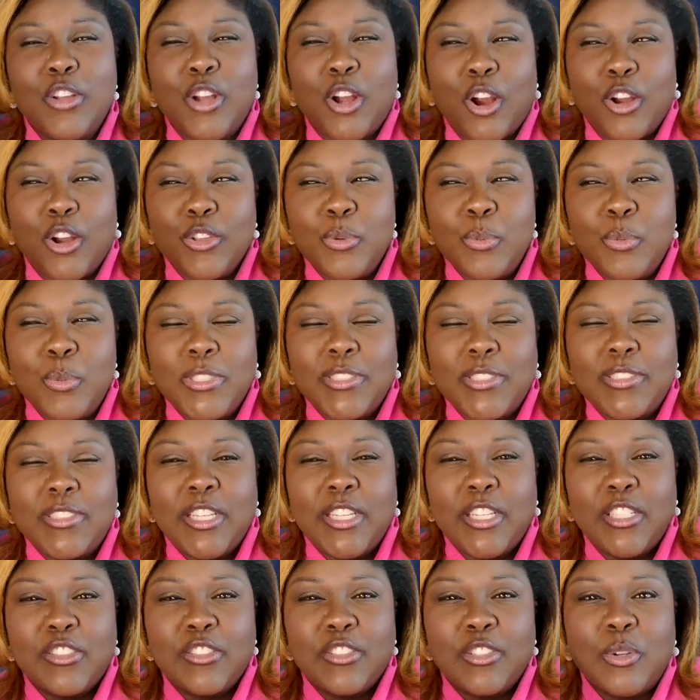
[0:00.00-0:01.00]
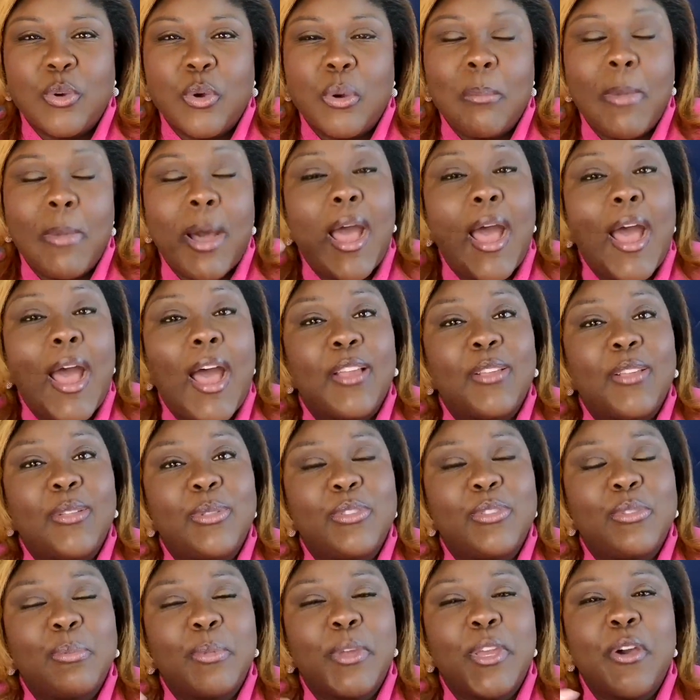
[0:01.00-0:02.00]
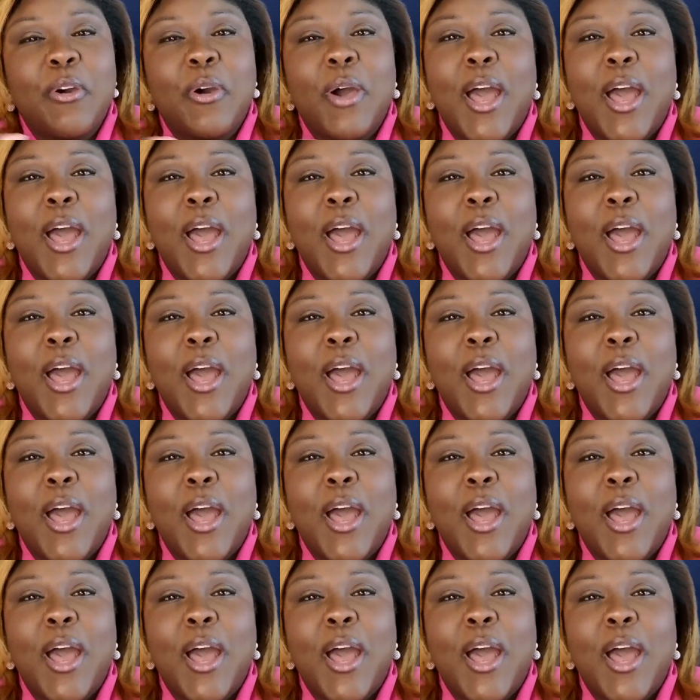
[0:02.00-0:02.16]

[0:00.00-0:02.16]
Are you intentional about how you smell,